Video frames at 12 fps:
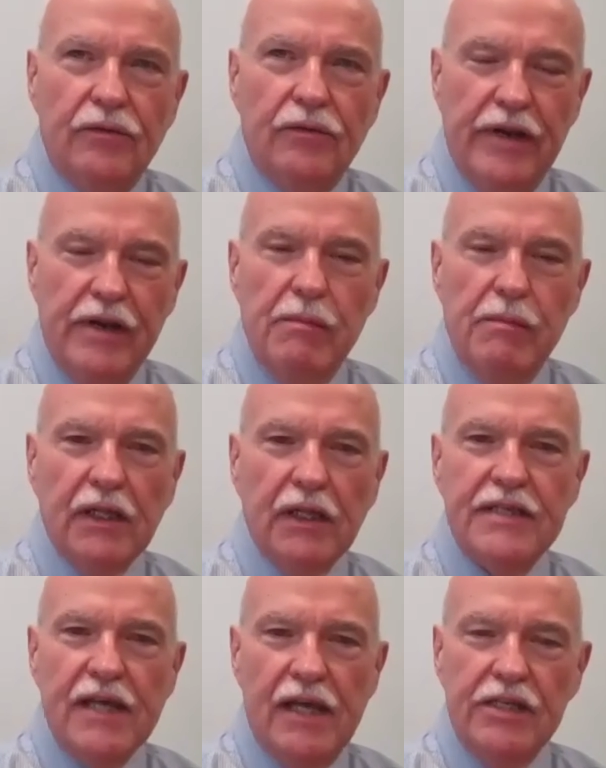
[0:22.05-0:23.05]

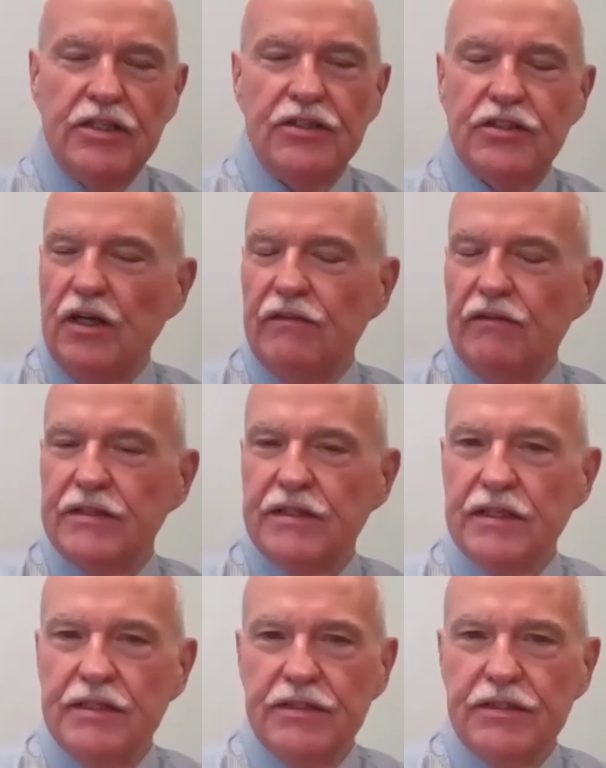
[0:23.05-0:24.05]
rehabilitation
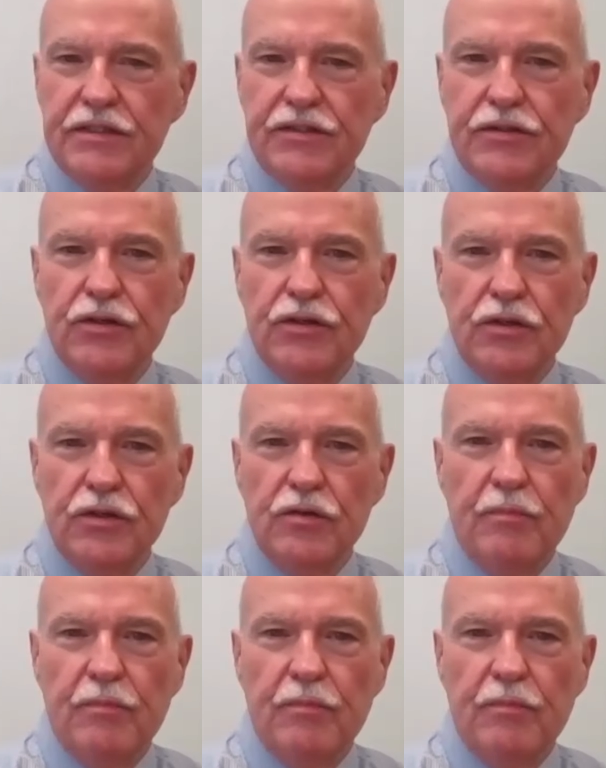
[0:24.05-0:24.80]
services to